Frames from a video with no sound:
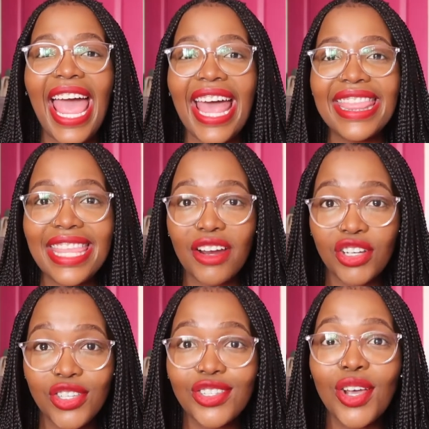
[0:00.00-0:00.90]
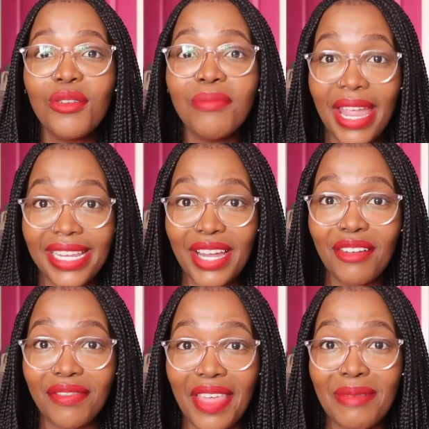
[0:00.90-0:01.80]
and there are so many
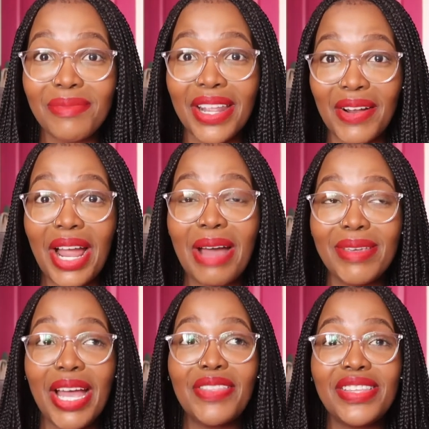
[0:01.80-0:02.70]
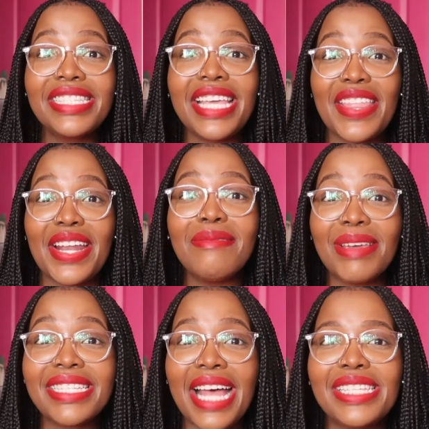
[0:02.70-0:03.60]
of them that are coming out this year that I'm
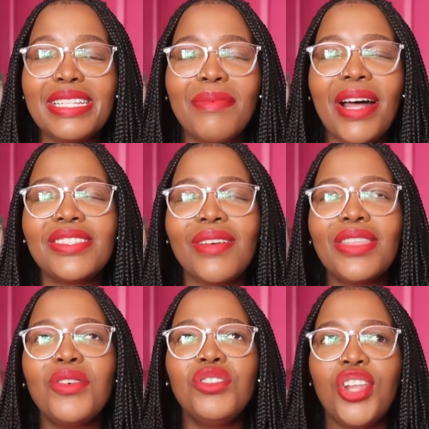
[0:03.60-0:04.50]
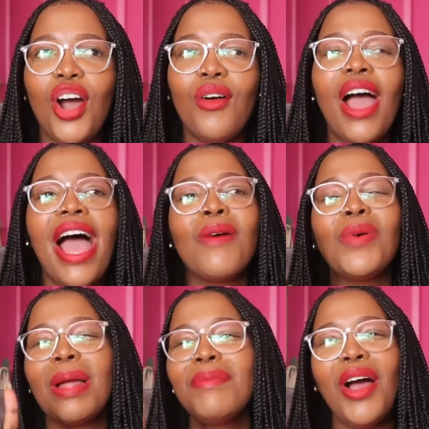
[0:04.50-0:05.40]
excited about. So I thought, no,
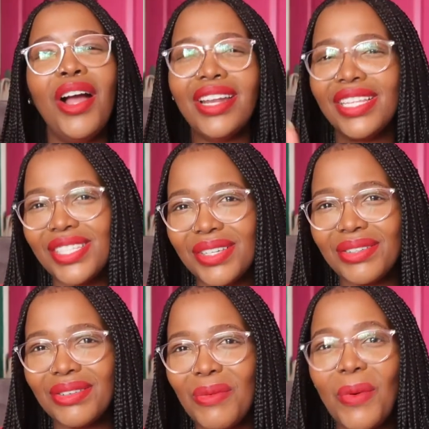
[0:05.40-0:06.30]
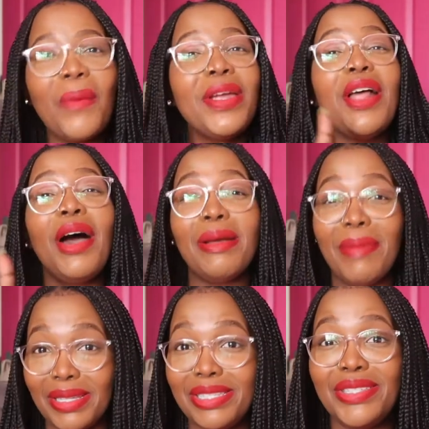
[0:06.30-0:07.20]
what I'm not gonna do, what we're not
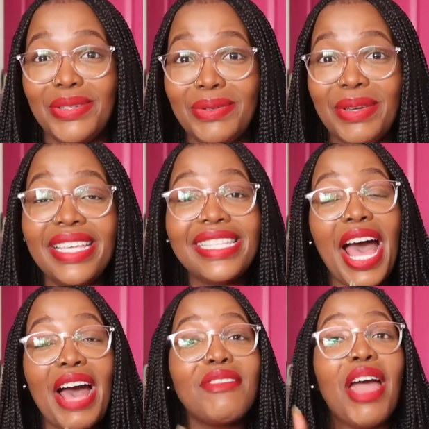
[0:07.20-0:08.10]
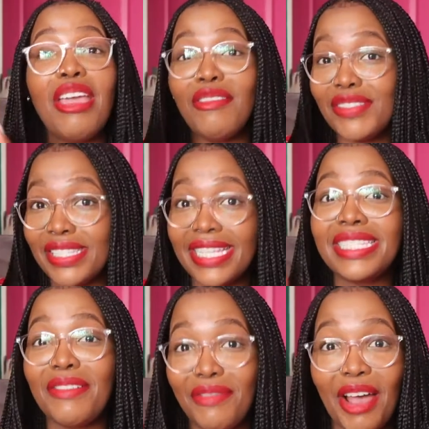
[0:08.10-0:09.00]
about to do, is have a
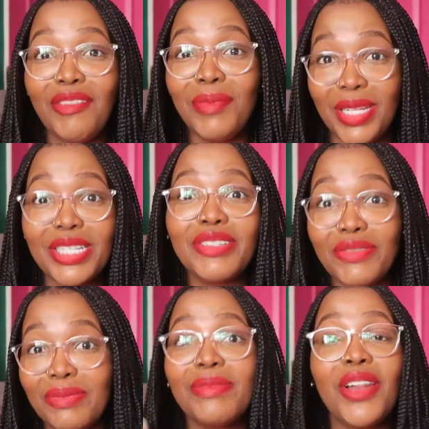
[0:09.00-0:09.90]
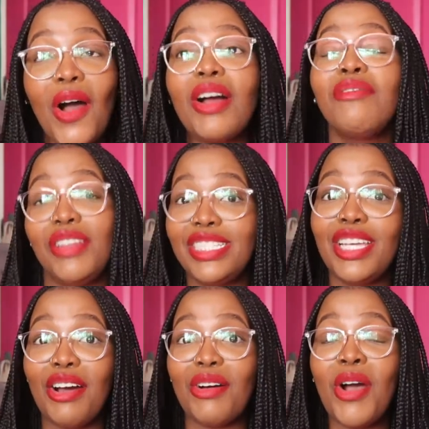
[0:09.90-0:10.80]
65 minute long
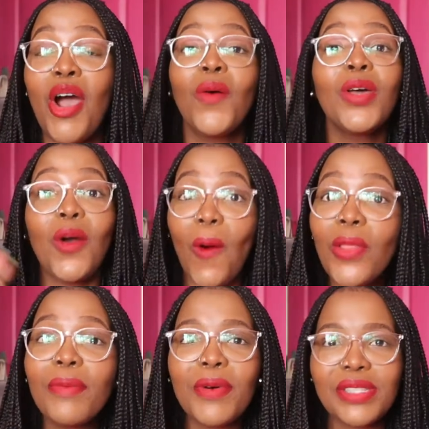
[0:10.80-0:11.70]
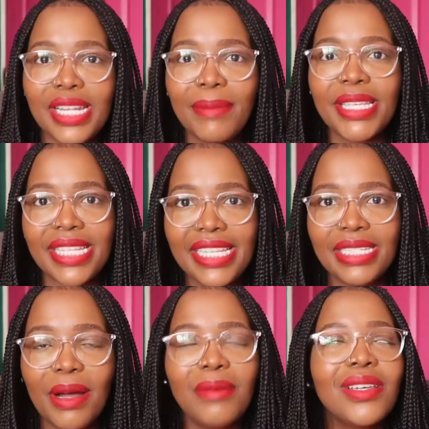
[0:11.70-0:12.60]
video with all the books that I'm
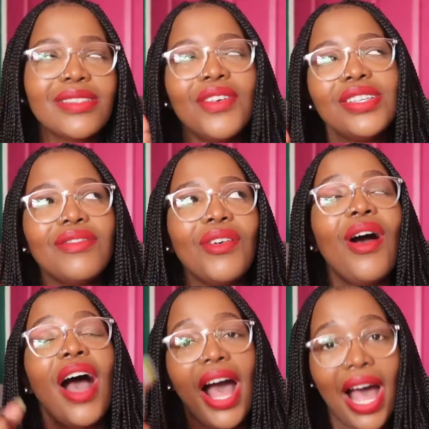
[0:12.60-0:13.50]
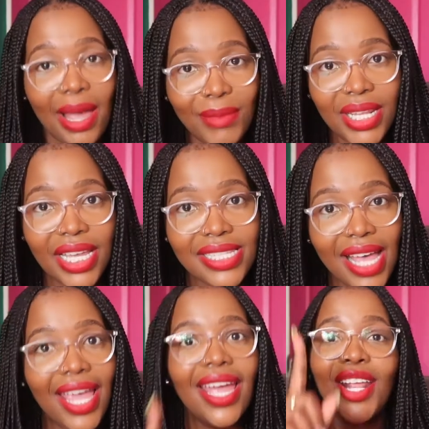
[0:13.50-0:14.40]
excited about. Because first of all, I'm gonna get
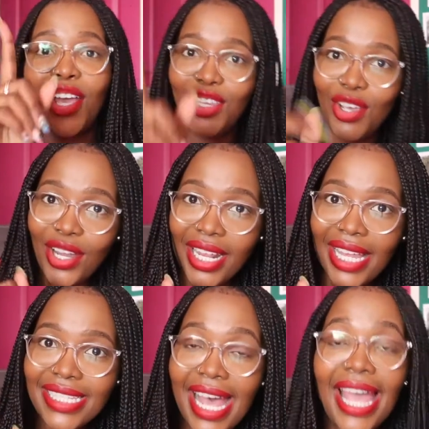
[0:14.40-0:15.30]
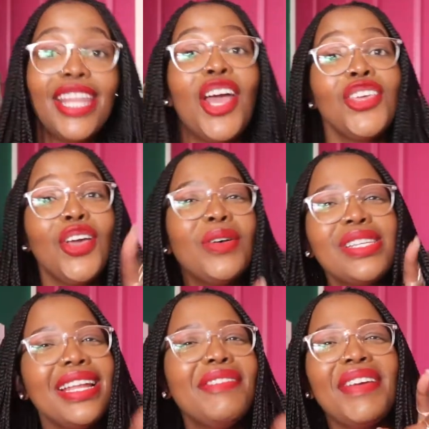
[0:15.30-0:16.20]
tired, you're gonna get tired, you're
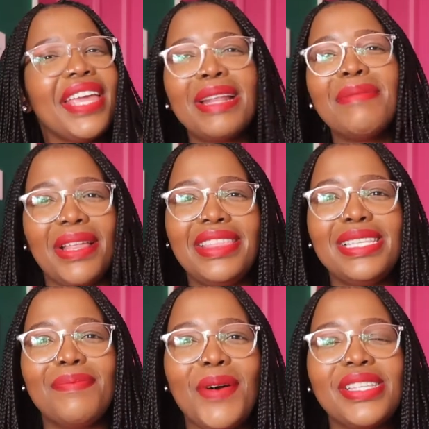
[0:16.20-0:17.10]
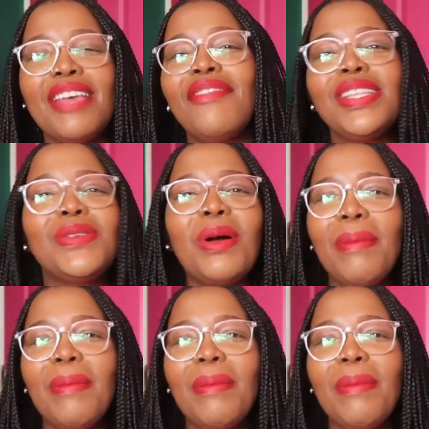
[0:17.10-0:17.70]
also gonna forget about these books if I talk